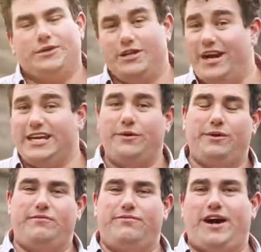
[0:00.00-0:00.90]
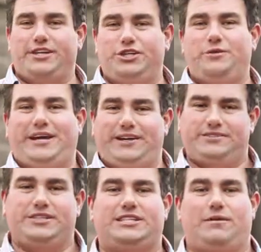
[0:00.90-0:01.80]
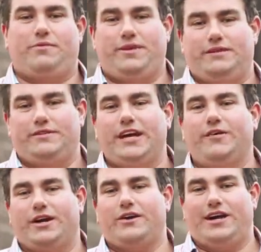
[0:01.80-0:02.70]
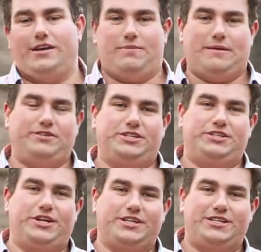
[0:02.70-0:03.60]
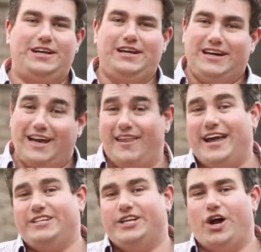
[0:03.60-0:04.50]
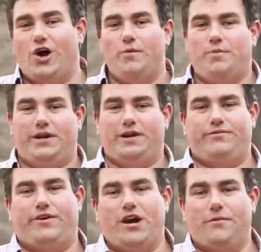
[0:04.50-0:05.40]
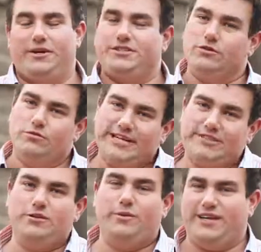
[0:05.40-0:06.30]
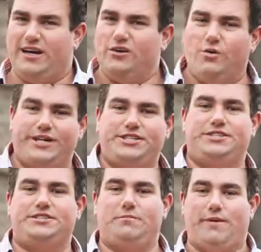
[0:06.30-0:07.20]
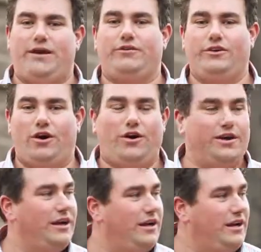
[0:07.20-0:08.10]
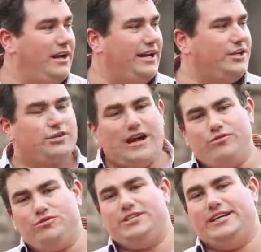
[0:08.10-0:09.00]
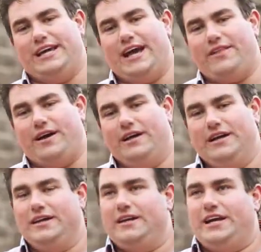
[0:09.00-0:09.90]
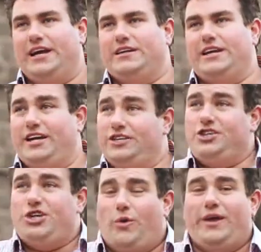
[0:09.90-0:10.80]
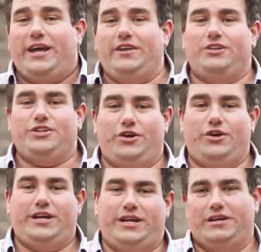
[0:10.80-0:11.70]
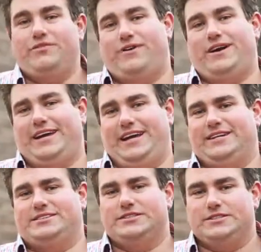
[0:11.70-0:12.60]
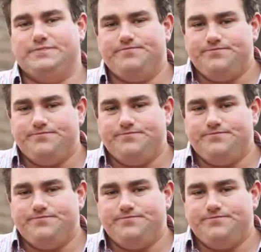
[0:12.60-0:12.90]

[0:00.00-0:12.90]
So I'd like to invite you into something here at Kyneton Baptist Church, and that is an open environment to wrestle with our questions about God and travel together in enjoying the journey in finding answers.